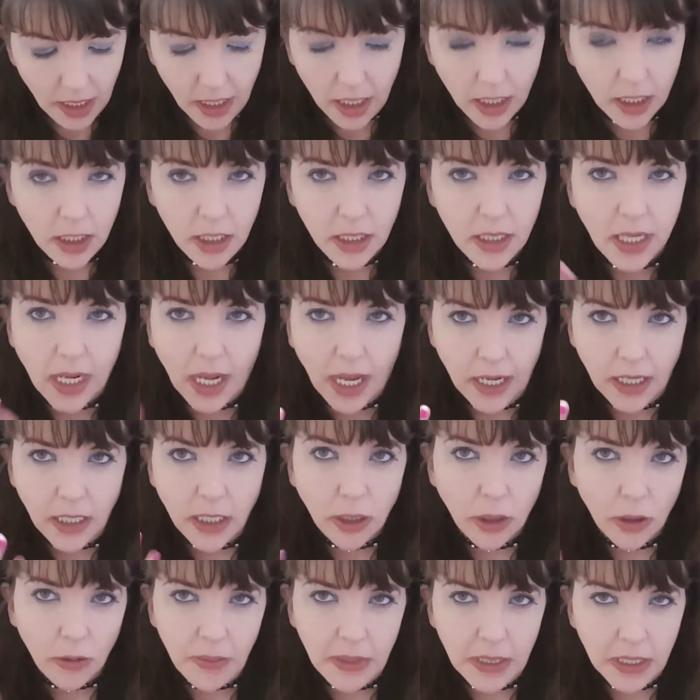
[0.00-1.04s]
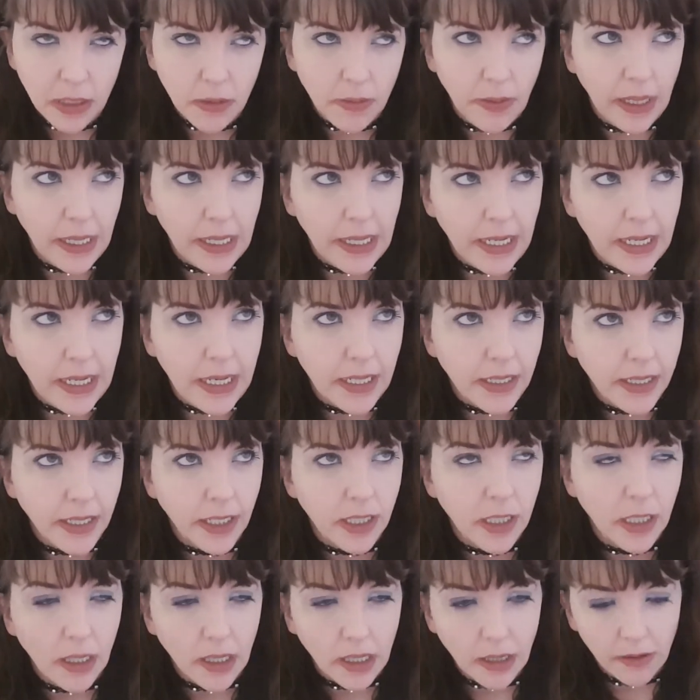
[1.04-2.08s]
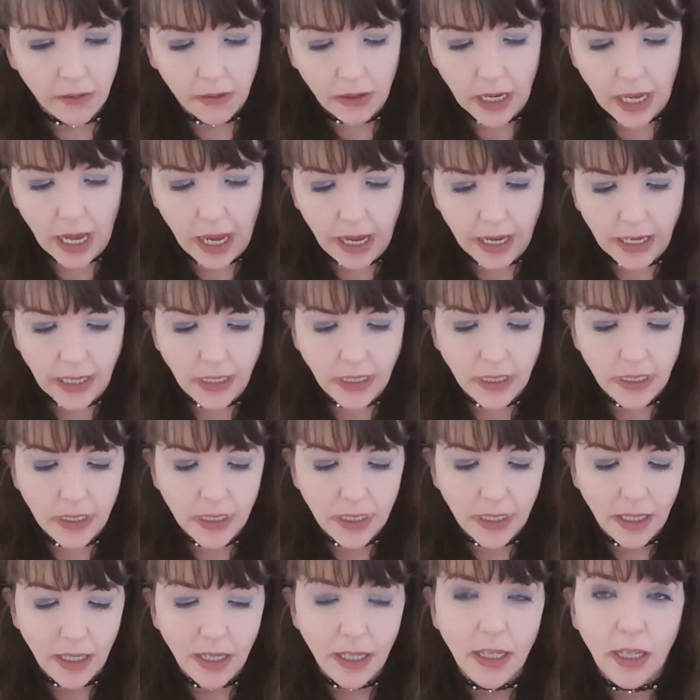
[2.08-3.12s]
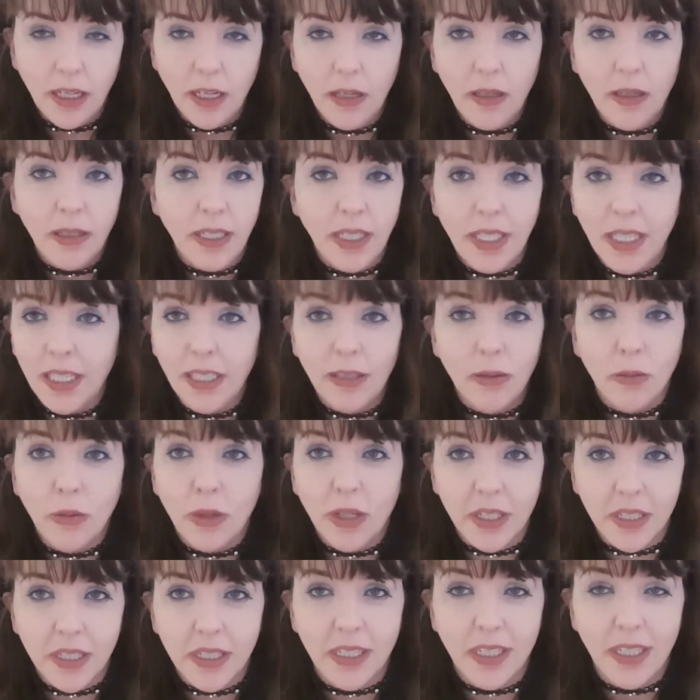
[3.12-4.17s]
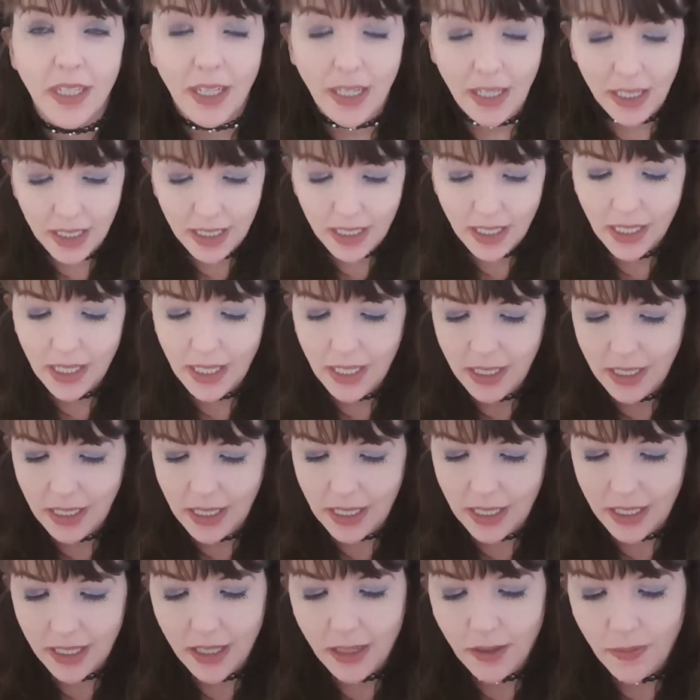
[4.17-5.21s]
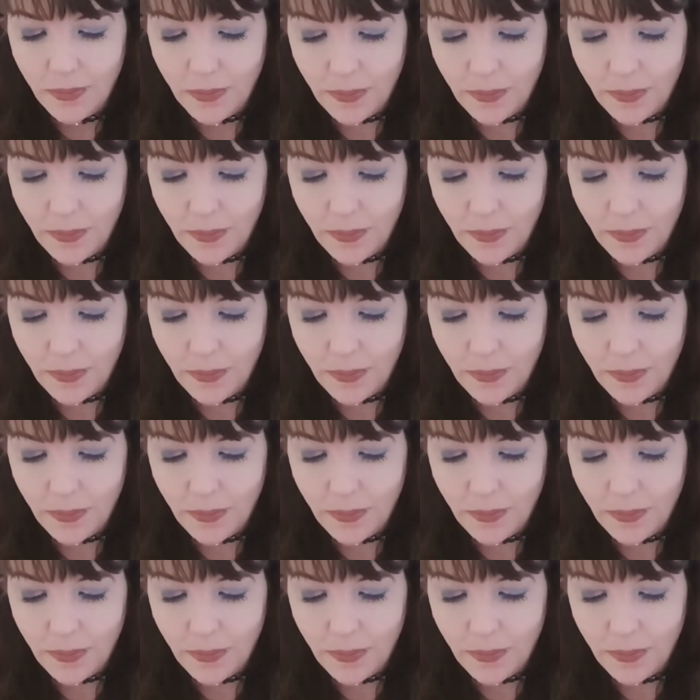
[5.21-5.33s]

Just lines come into my head. I thought of lines and it wasn't, it's linen.